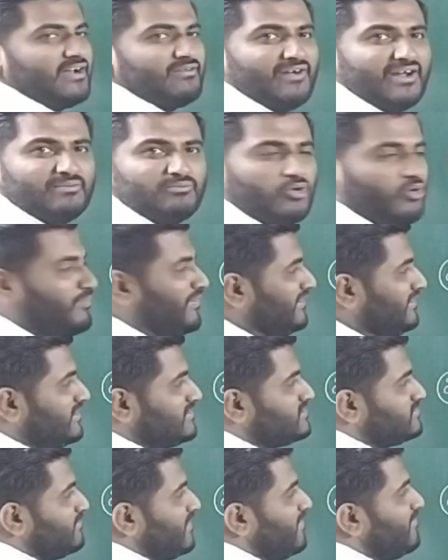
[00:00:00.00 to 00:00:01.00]
and 1 bromine.
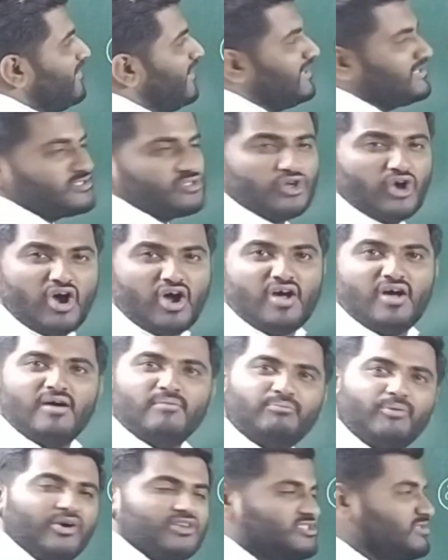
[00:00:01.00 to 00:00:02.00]
This may be also
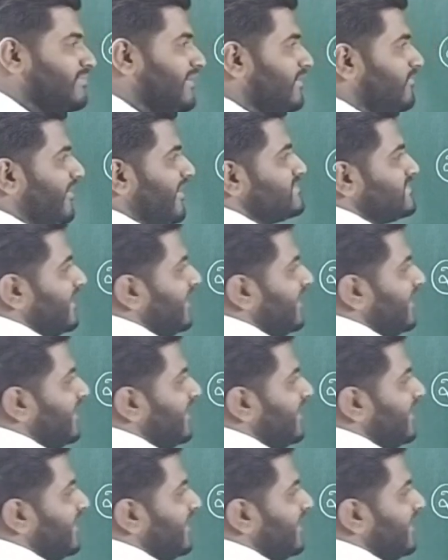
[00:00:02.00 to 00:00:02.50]
possible. What